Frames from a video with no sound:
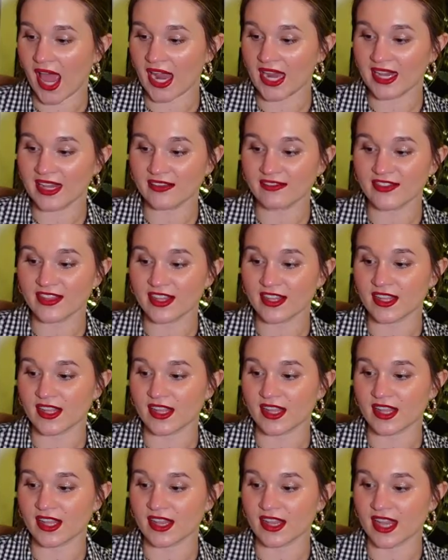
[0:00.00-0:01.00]
Any of
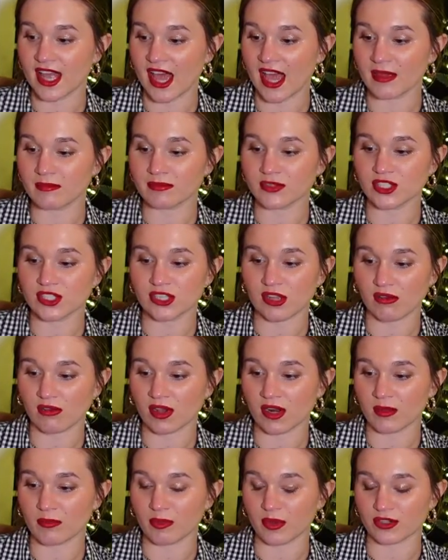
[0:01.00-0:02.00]
the, I'm so
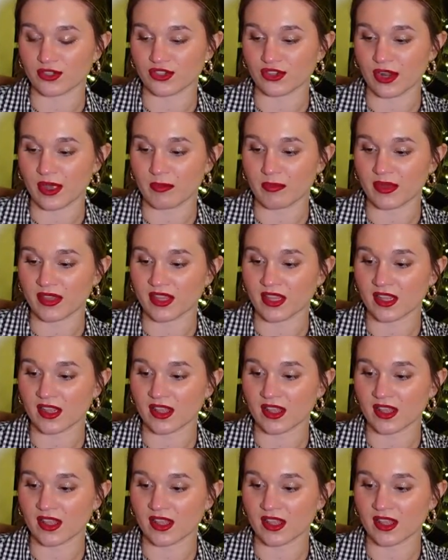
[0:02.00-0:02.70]
gonna butcher it, but the